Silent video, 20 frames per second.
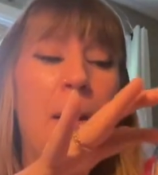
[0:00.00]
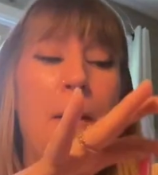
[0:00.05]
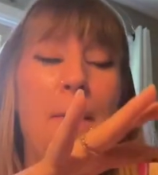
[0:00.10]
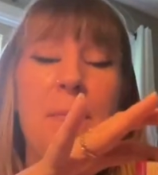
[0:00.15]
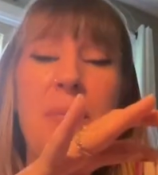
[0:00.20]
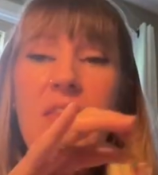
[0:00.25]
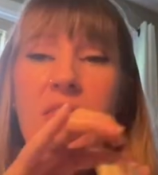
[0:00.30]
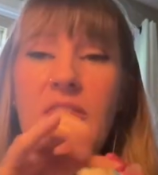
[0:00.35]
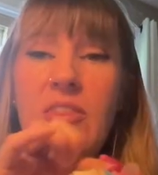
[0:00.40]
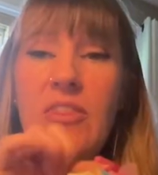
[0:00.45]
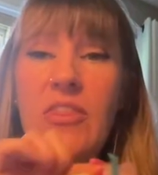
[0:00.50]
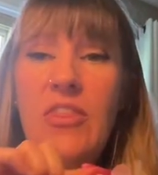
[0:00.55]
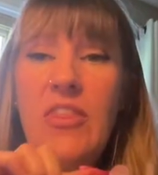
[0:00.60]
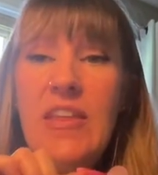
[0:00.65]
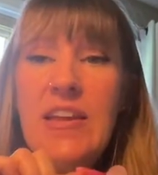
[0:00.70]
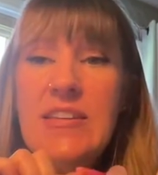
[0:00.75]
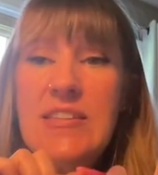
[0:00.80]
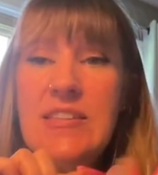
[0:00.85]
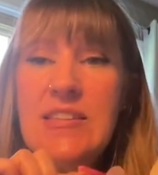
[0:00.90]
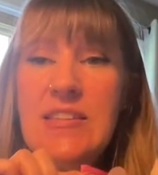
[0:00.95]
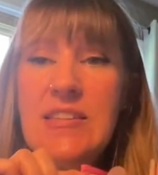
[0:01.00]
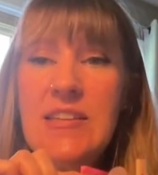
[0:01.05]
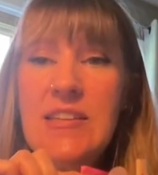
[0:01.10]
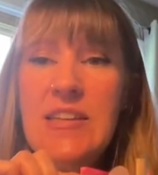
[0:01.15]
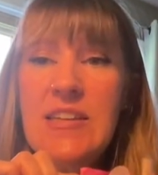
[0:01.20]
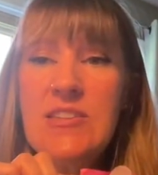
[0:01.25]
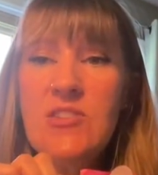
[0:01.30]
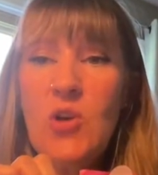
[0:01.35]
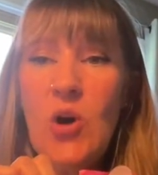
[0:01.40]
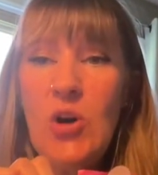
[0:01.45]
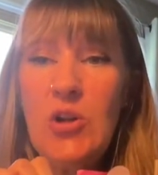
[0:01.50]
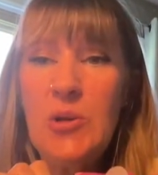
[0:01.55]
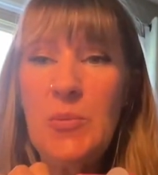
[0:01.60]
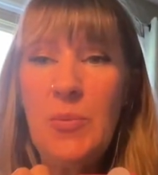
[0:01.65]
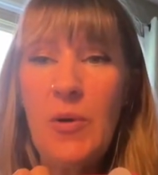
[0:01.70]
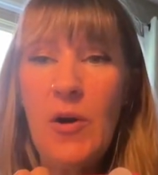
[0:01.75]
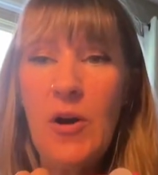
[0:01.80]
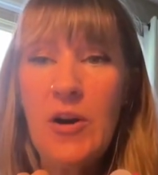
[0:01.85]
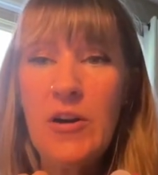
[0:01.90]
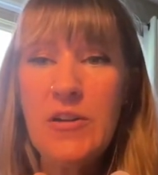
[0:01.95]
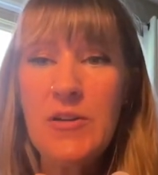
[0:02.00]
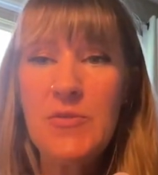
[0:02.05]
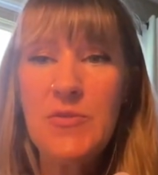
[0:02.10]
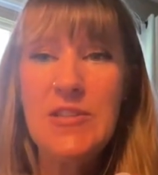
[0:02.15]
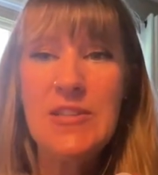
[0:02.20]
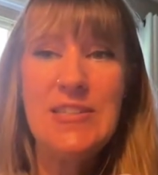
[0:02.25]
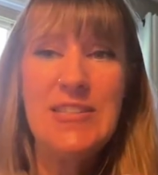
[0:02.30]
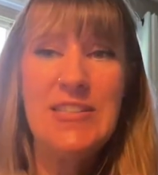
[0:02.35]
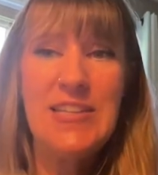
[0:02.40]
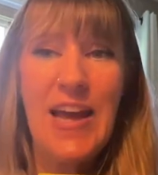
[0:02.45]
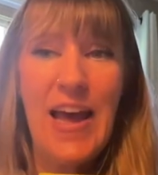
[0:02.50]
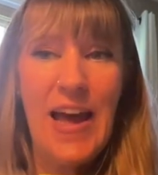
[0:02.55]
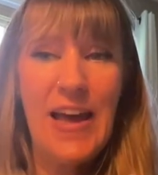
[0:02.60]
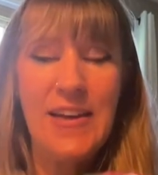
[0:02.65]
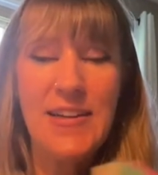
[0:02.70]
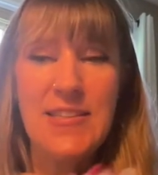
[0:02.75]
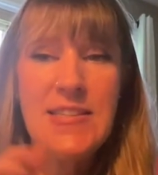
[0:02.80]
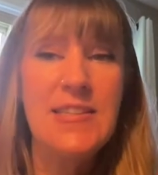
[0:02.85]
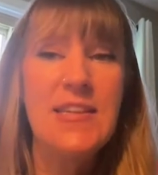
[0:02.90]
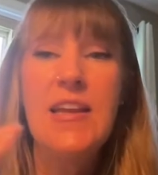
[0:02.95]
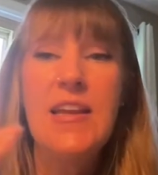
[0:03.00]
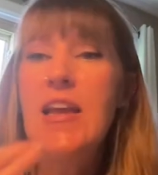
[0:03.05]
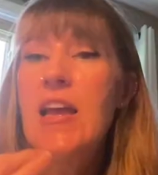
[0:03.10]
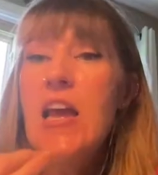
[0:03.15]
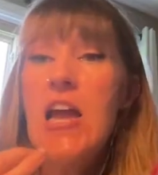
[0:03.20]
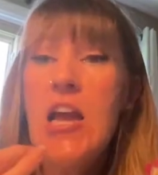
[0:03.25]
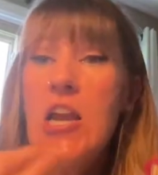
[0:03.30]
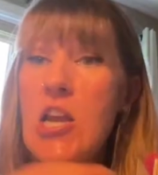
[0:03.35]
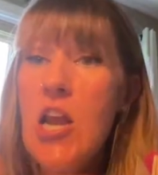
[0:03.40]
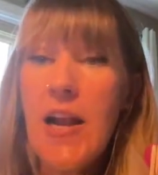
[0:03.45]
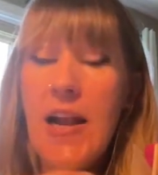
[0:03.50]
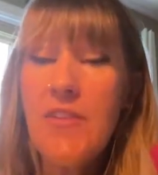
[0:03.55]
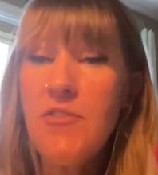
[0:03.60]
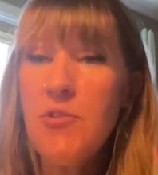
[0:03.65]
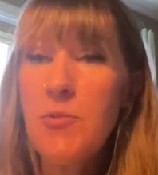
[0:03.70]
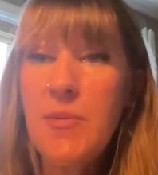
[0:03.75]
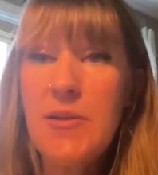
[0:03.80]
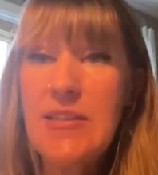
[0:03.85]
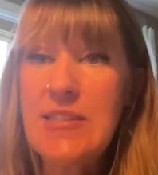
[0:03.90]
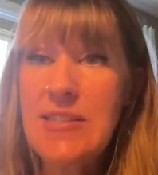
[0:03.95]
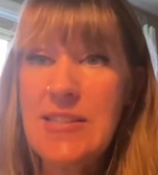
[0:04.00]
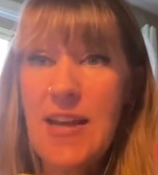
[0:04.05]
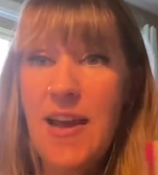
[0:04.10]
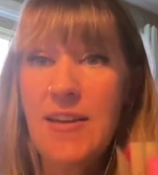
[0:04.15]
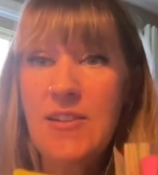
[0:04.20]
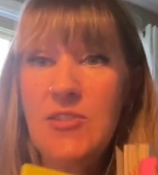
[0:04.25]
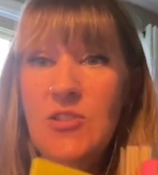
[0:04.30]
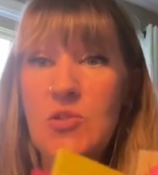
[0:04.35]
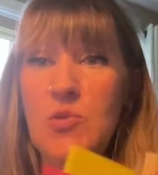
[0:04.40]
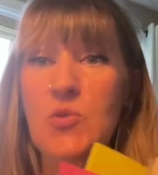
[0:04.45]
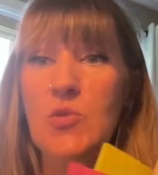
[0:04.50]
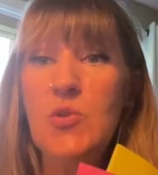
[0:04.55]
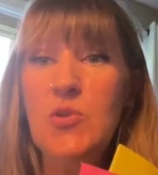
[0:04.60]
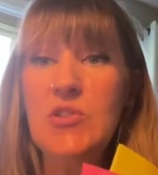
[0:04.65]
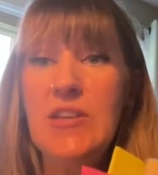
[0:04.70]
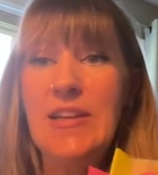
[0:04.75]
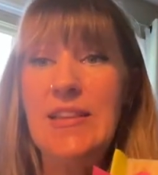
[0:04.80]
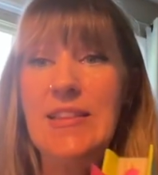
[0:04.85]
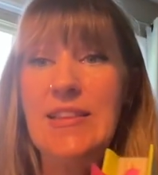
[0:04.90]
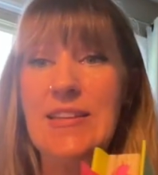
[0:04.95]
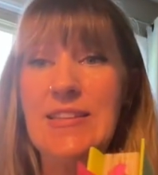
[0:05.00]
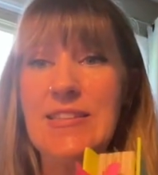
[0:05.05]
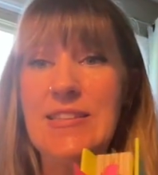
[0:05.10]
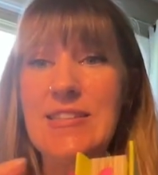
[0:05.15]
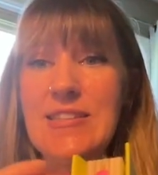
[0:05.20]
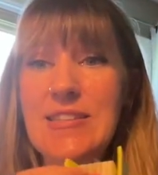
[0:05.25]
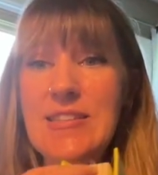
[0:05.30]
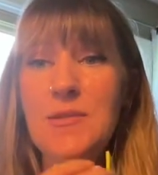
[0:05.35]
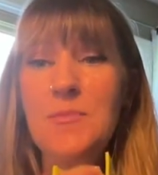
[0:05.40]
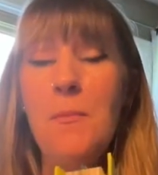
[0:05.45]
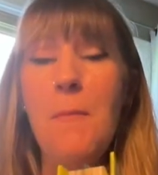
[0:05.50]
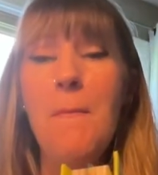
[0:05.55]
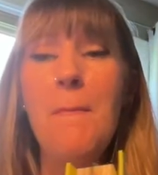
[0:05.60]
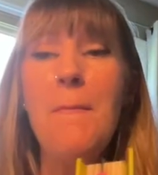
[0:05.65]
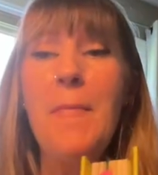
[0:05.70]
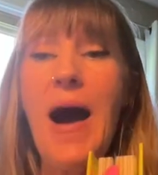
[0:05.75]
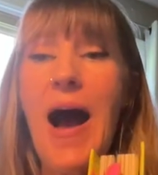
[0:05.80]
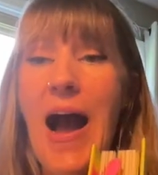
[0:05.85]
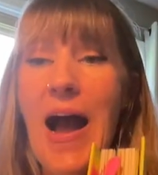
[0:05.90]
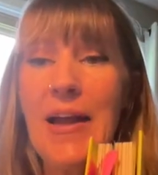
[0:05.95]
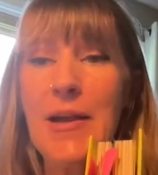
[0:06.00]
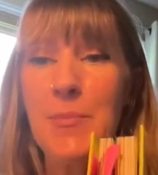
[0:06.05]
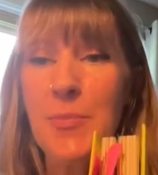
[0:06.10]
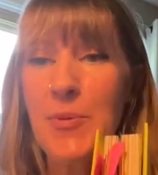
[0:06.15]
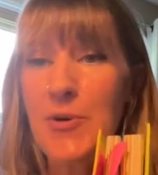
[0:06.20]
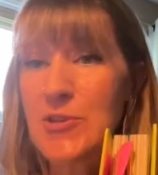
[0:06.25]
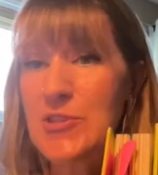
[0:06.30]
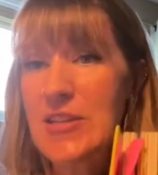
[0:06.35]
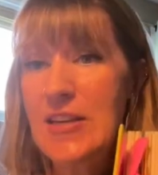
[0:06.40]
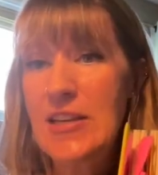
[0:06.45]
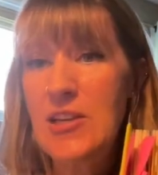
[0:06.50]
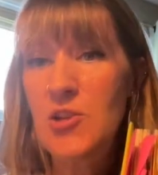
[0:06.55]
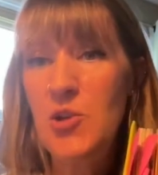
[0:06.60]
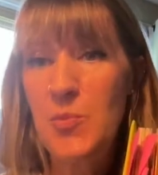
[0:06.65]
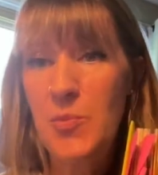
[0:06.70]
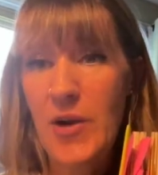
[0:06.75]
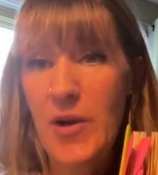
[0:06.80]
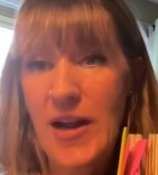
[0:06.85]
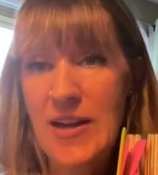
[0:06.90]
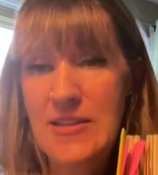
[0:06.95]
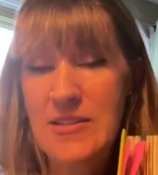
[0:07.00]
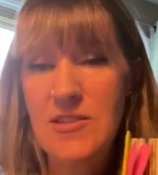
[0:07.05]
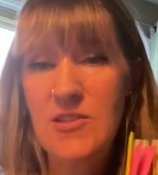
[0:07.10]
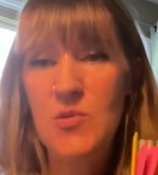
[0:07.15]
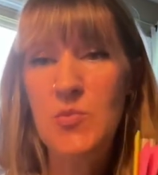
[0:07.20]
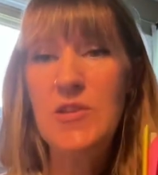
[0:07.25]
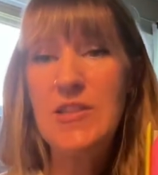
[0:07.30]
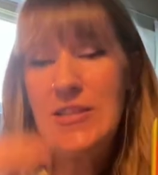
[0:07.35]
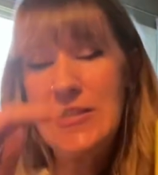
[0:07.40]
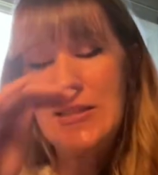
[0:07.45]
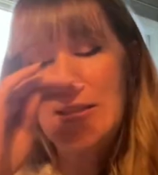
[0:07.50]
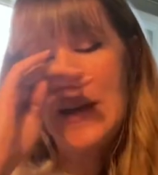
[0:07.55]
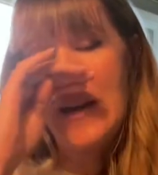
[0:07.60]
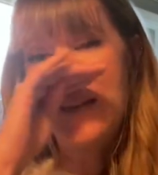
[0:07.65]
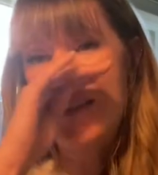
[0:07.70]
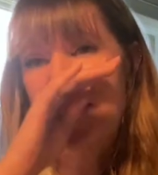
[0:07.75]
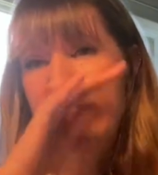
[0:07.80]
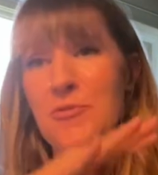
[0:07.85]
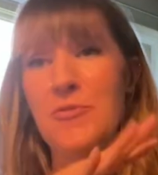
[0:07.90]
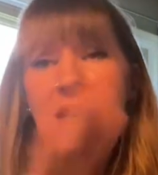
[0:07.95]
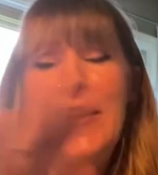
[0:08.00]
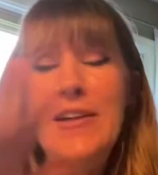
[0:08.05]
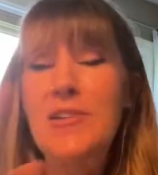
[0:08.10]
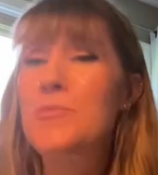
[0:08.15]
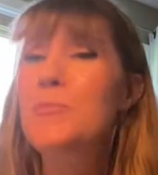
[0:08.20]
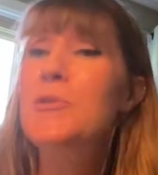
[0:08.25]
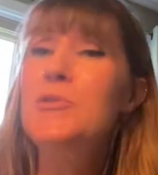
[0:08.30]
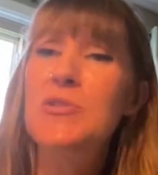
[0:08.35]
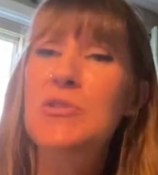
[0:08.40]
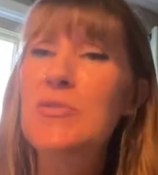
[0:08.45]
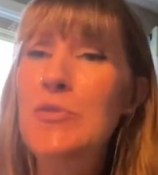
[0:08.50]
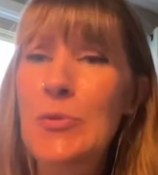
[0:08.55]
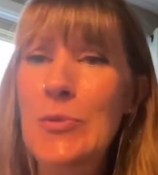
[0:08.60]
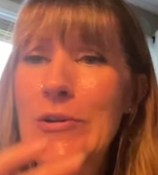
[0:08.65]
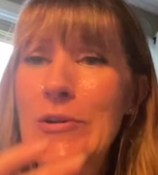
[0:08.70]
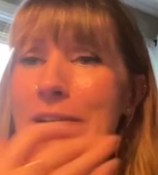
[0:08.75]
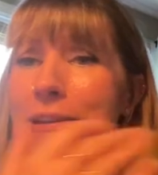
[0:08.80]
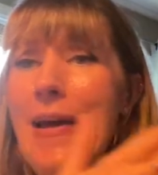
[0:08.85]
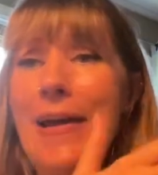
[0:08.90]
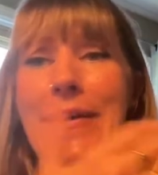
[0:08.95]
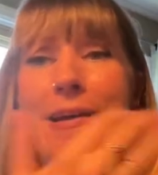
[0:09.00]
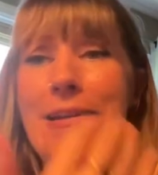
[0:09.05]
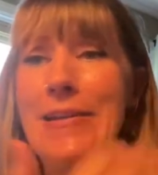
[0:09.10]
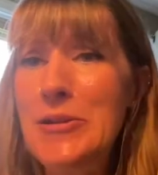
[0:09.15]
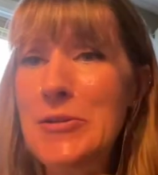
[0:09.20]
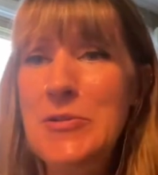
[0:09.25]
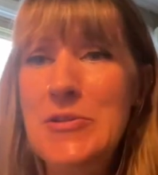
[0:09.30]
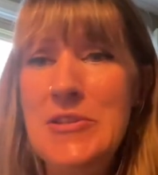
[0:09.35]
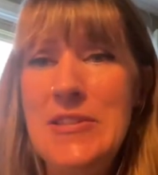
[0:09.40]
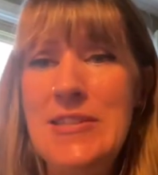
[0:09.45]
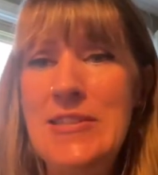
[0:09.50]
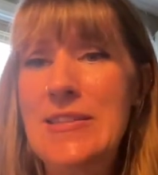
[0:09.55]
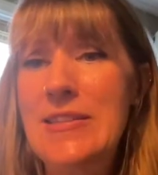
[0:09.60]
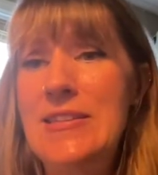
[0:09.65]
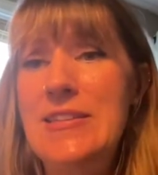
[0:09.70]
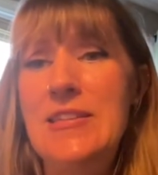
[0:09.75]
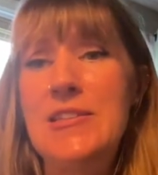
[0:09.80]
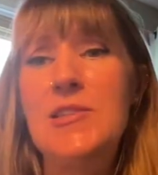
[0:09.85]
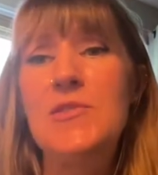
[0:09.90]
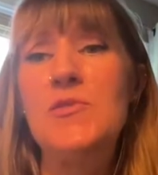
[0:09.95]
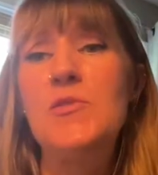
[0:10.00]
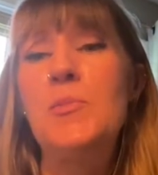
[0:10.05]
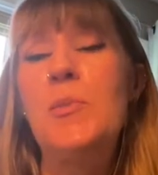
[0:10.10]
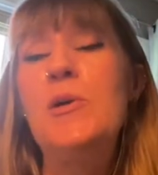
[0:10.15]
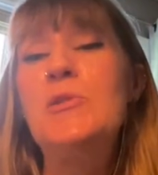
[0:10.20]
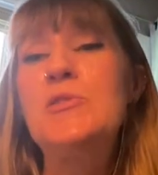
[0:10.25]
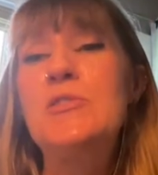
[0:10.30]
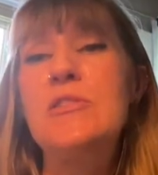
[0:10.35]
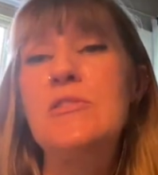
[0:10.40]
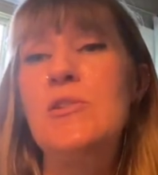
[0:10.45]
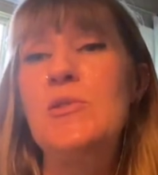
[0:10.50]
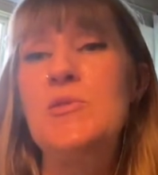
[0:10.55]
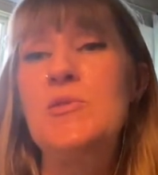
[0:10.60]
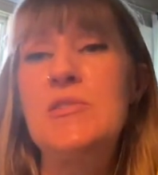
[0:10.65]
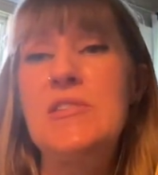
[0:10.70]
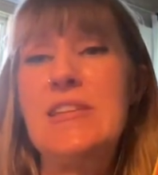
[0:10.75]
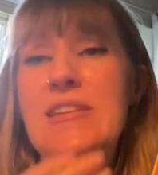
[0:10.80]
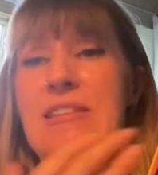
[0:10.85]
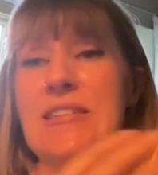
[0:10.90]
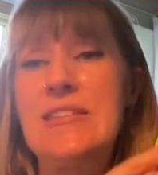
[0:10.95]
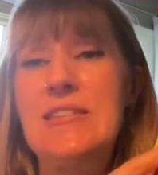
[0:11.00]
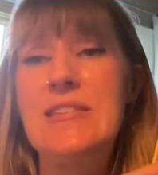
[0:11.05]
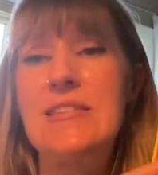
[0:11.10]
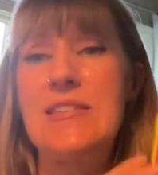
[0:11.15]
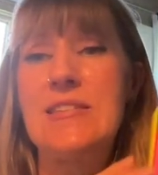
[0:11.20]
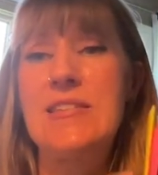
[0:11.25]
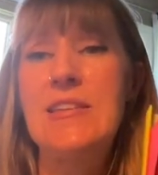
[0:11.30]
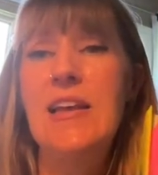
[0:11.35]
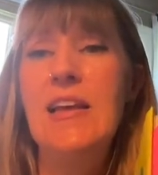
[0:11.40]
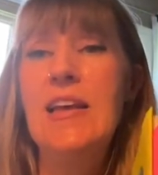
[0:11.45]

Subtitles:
But this is all a part of the text. Not everybody's text looks like this. This is my particular practice with the text. In fact, most of you are not going to use this extensive of post-it notes, and this is